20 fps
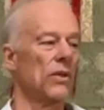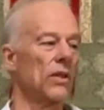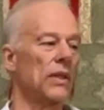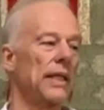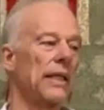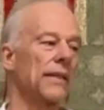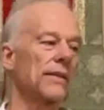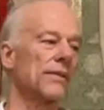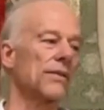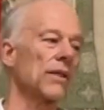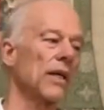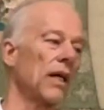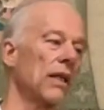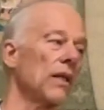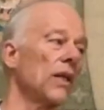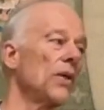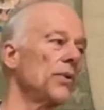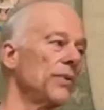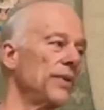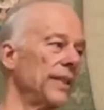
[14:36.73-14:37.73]
It's
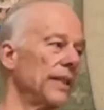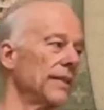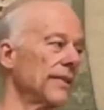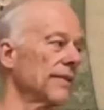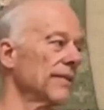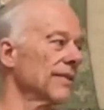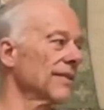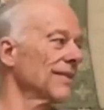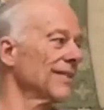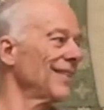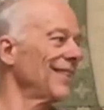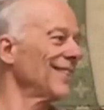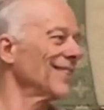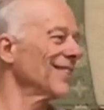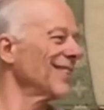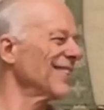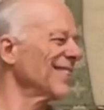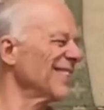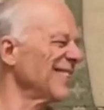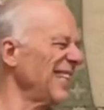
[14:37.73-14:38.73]
aloneness, is
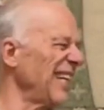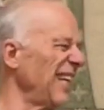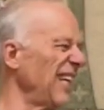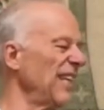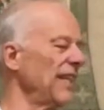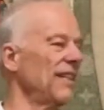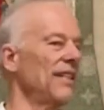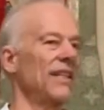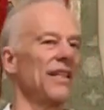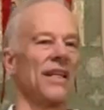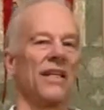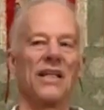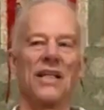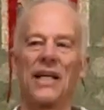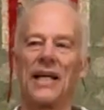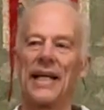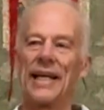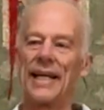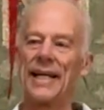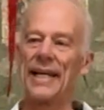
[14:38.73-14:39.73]
to stand,
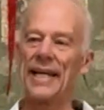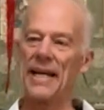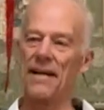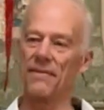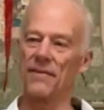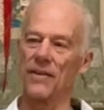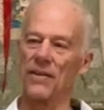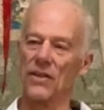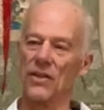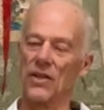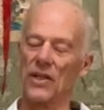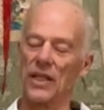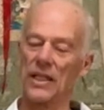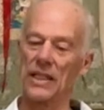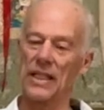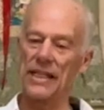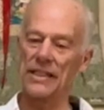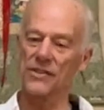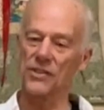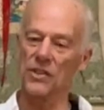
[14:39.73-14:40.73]
never
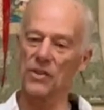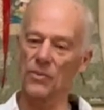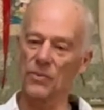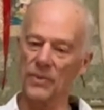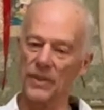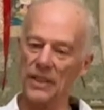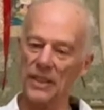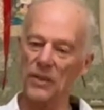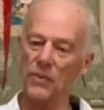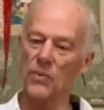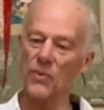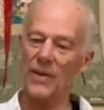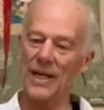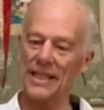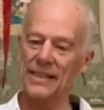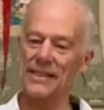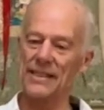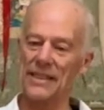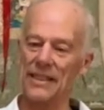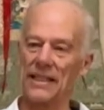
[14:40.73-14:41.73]
is to really
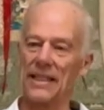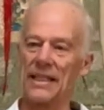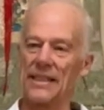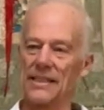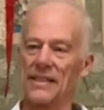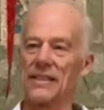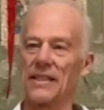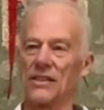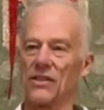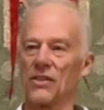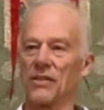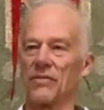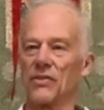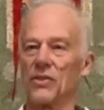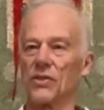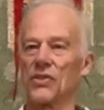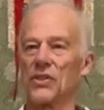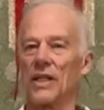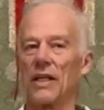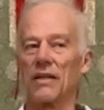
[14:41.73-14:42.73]
rest in that sense of
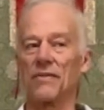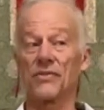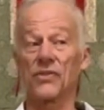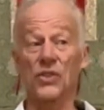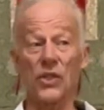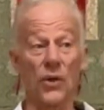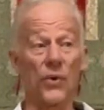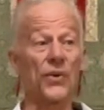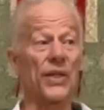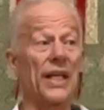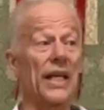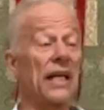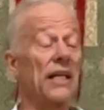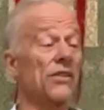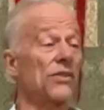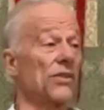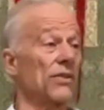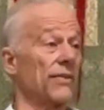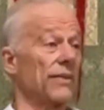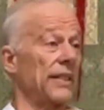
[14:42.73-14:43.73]
yourself. So, the
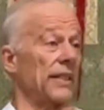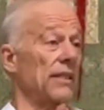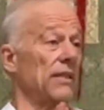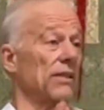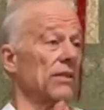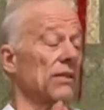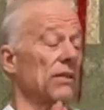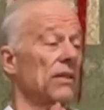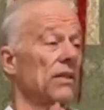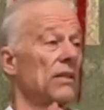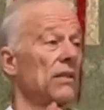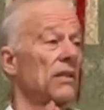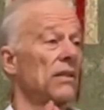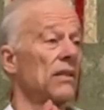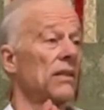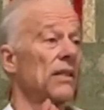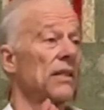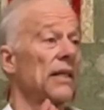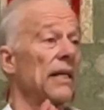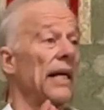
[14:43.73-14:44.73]
answer is
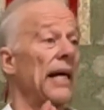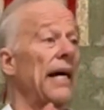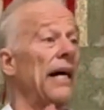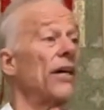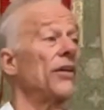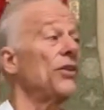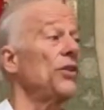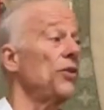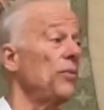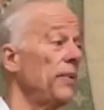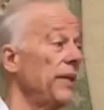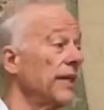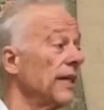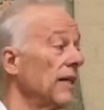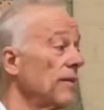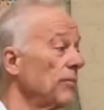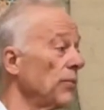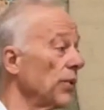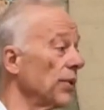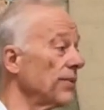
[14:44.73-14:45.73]
how do you
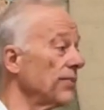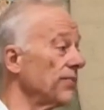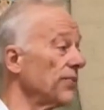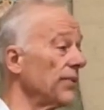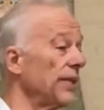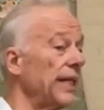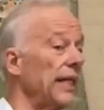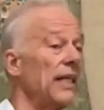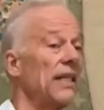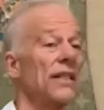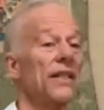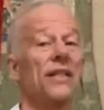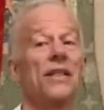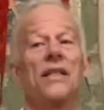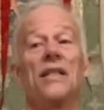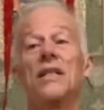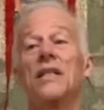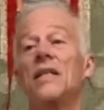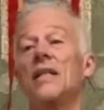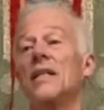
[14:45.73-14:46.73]
become more free?
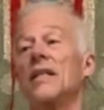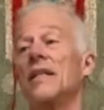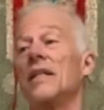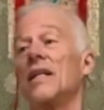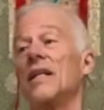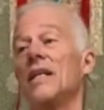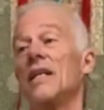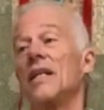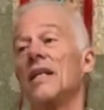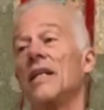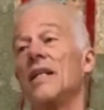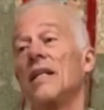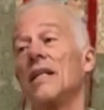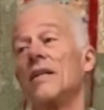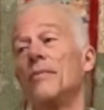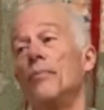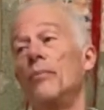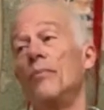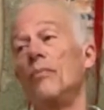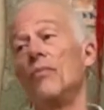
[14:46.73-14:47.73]

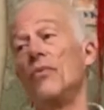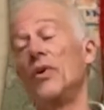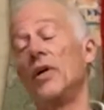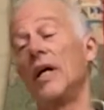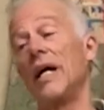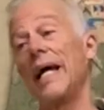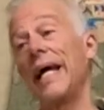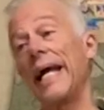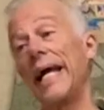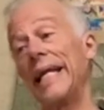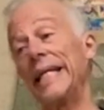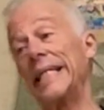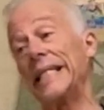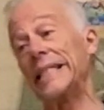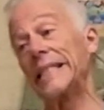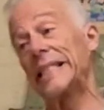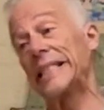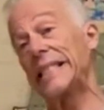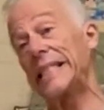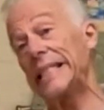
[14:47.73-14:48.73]
The, the,
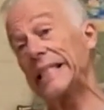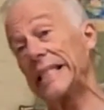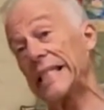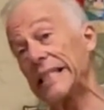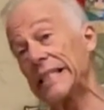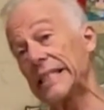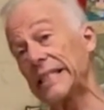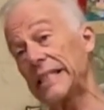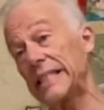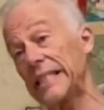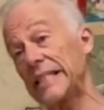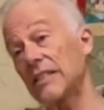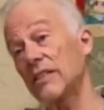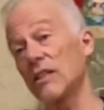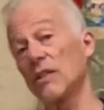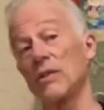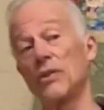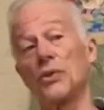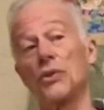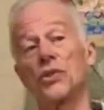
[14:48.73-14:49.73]
the
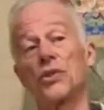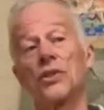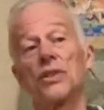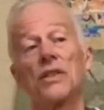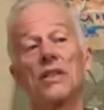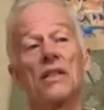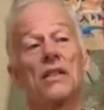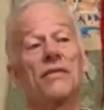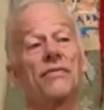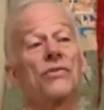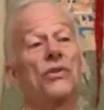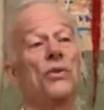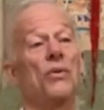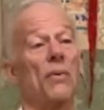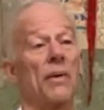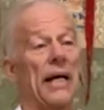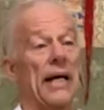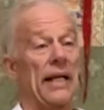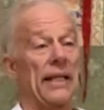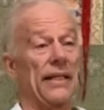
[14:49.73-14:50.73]
dissolution of
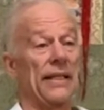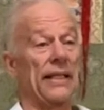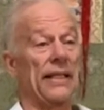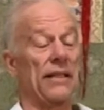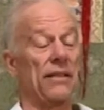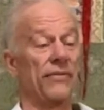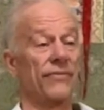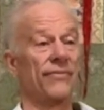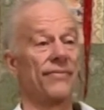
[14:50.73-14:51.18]
duality.